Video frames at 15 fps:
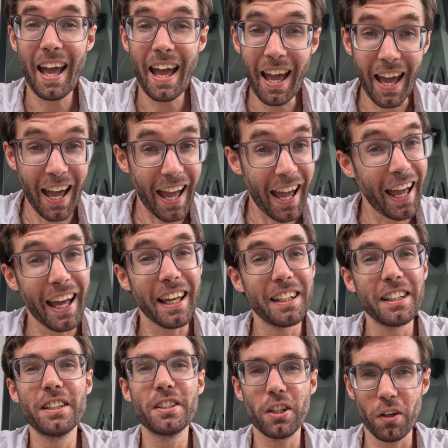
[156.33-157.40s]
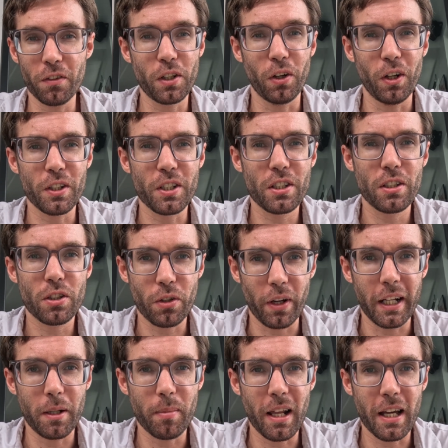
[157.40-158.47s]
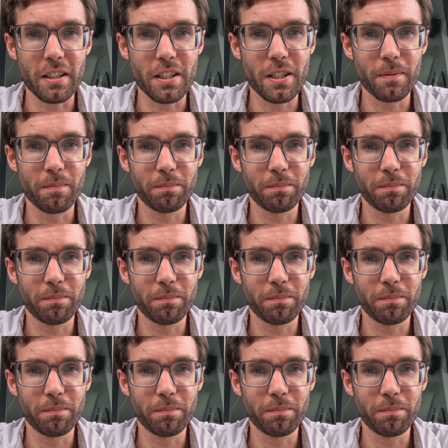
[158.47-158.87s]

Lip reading: and of course, training plans.